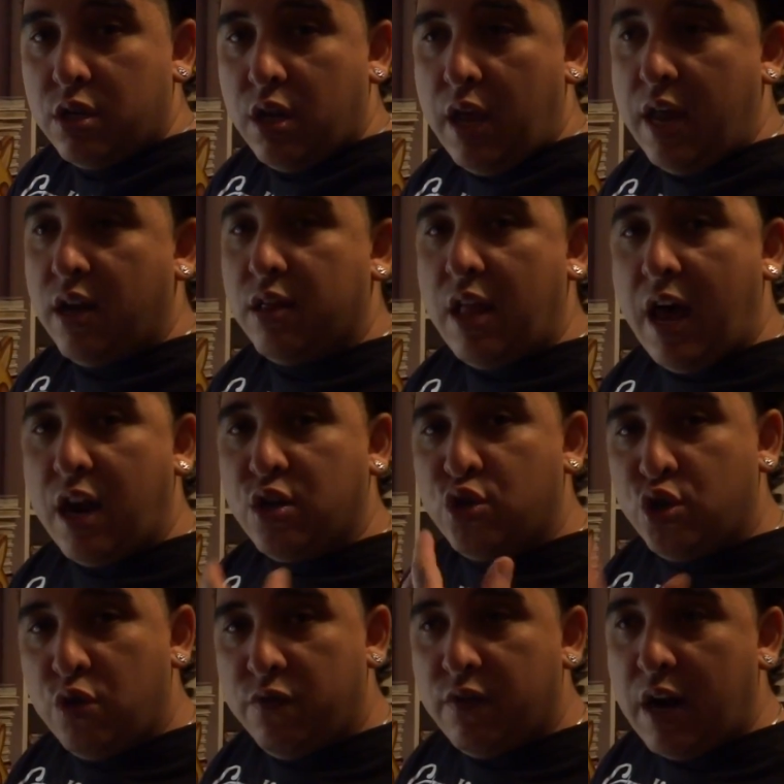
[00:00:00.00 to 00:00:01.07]
And a lot of
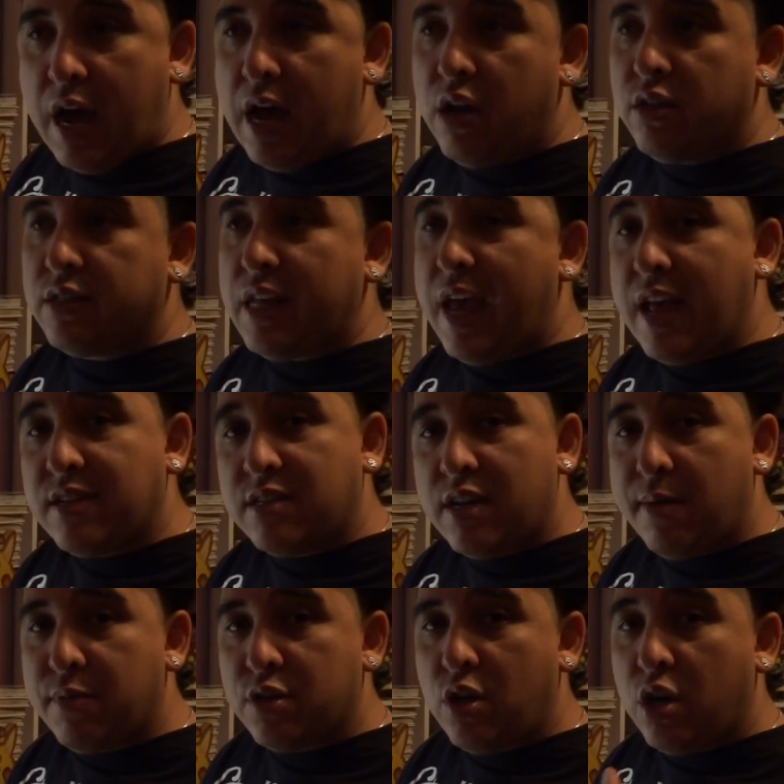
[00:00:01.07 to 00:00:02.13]
juveniles and
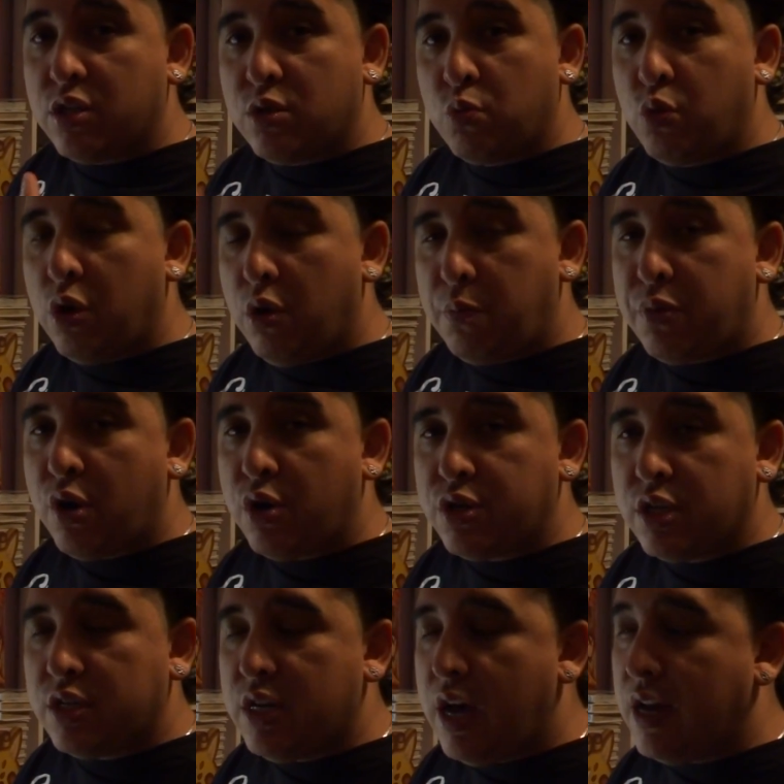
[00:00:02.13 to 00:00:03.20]
subadults will
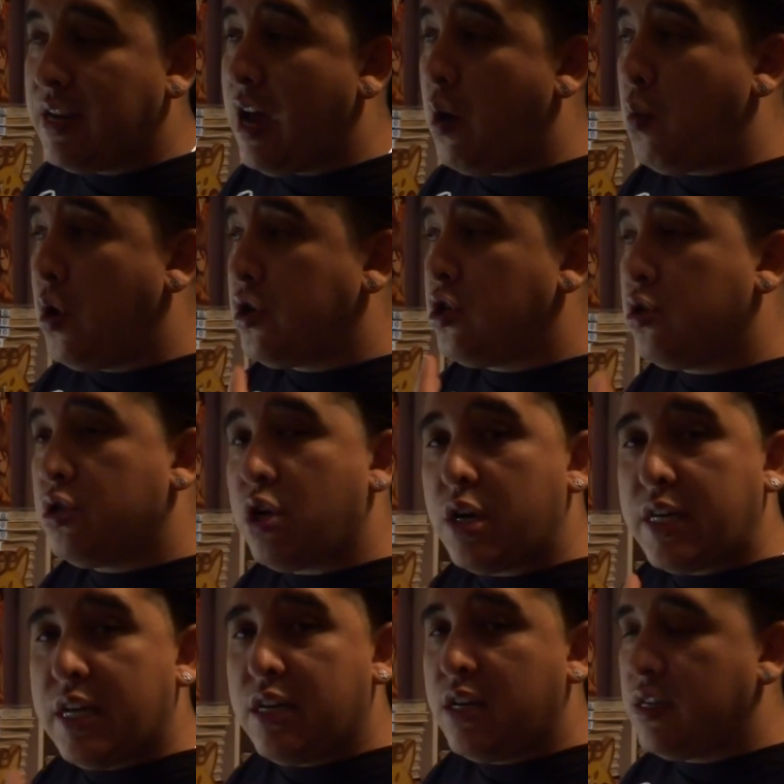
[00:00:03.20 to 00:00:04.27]
perch a ton. Now, once you
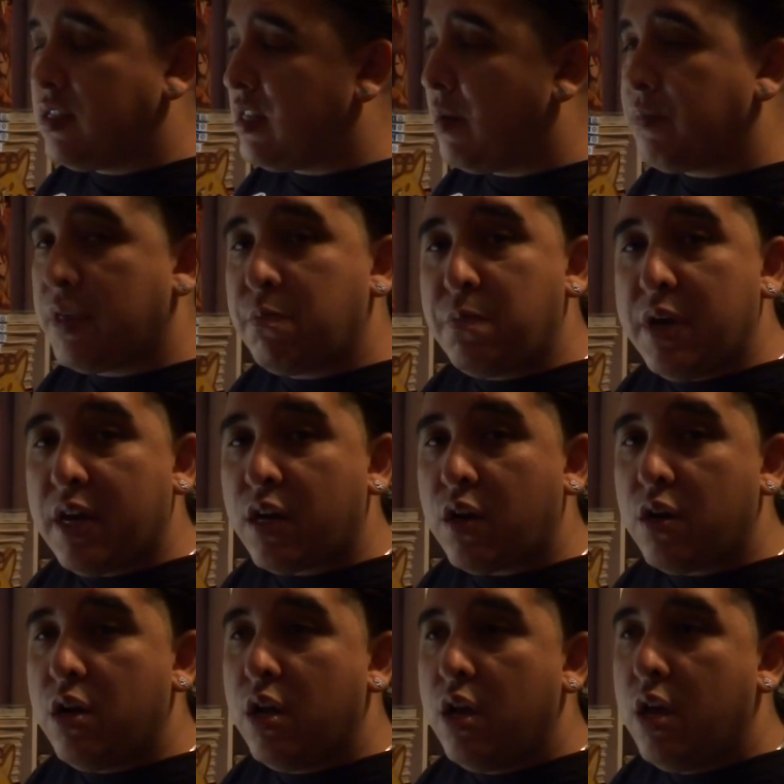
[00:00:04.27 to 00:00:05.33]
start getting into something
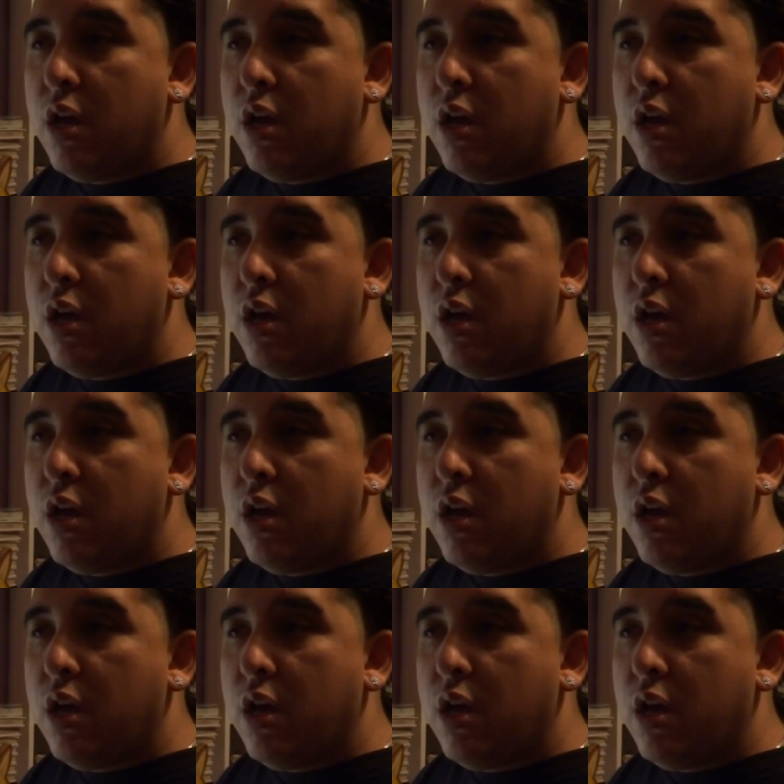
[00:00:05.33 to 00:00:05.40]
bigger,